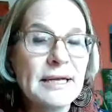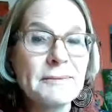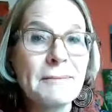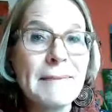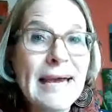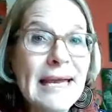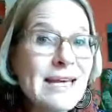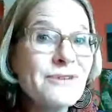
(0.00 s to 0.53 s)
and
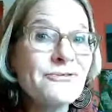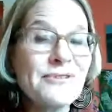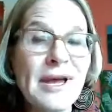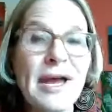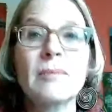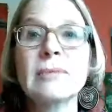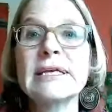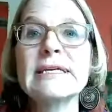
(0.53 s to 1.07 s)
many
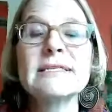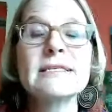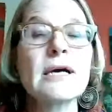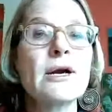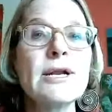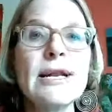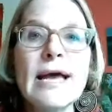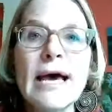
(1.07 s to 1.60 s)
families
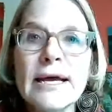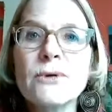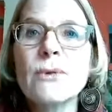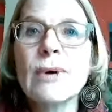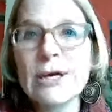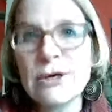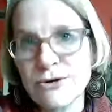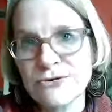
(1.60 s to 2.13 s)
are not
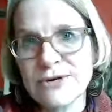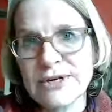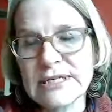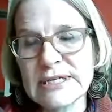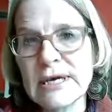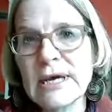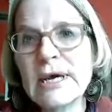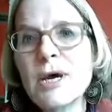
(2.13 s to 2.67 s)
aware of
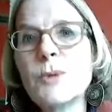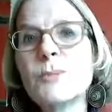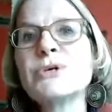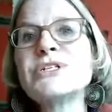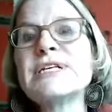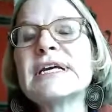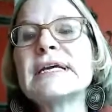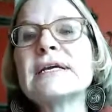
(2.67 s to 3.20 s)
it,
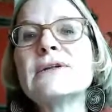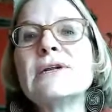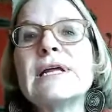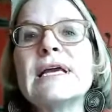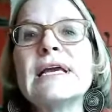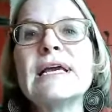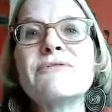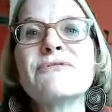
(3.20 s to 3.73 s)

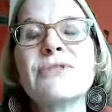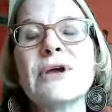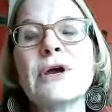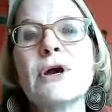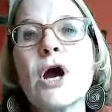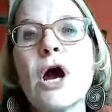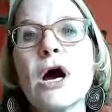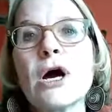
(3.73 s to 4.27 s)
particularly if
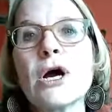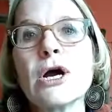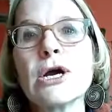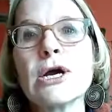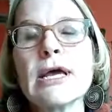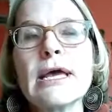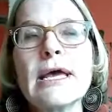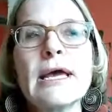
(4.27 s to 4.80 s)
there
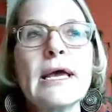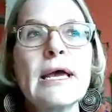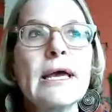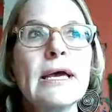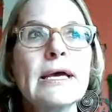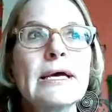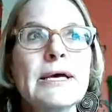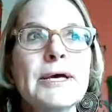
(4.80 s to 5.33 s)
are
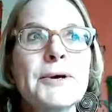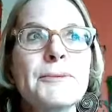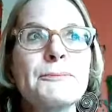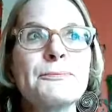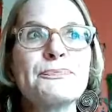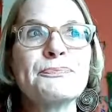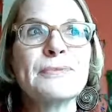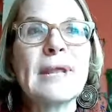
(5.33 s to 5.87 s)

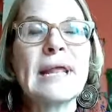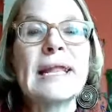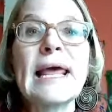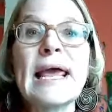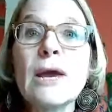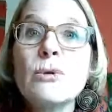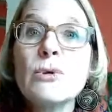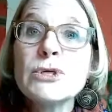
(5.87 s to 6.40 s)

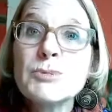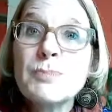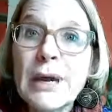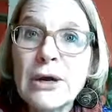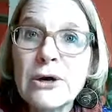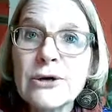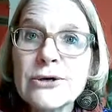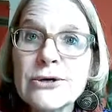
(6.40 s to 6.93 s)
language
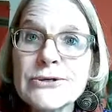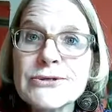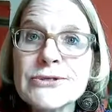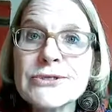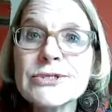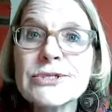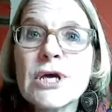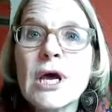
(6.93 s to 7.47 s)

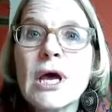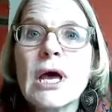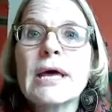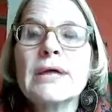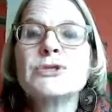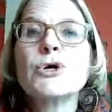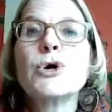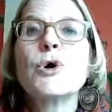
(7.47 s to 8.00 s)
barriers
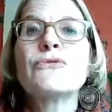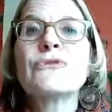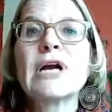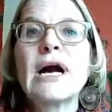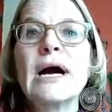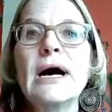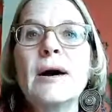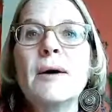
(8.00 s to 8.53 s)
to
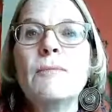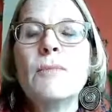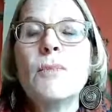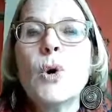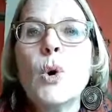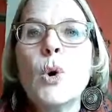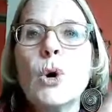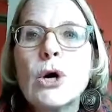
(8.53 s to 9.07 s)

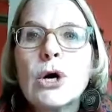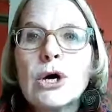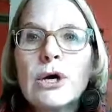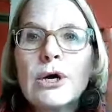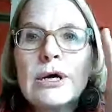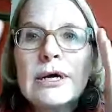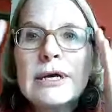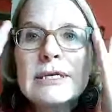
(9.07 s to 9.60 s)
overcome
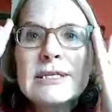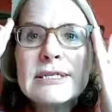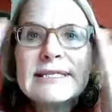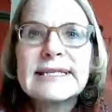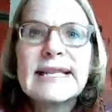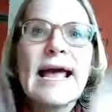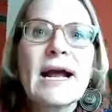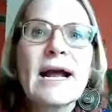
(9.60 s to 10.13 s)
or
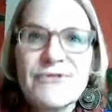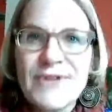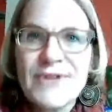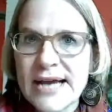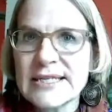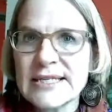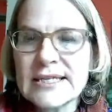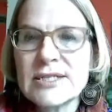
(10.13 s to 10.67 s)
just lack of
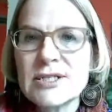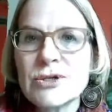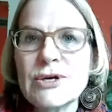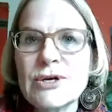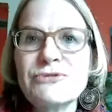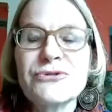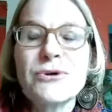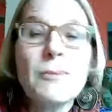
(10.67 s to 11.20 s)
access to
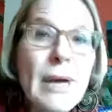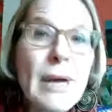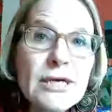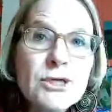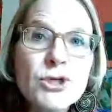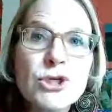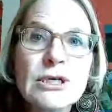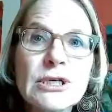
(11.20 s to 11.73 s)

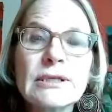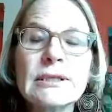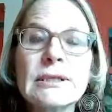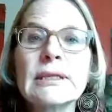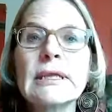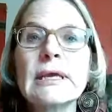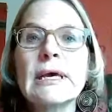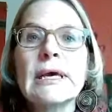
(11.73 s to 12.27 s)

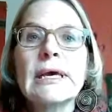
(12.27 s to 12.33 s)
information.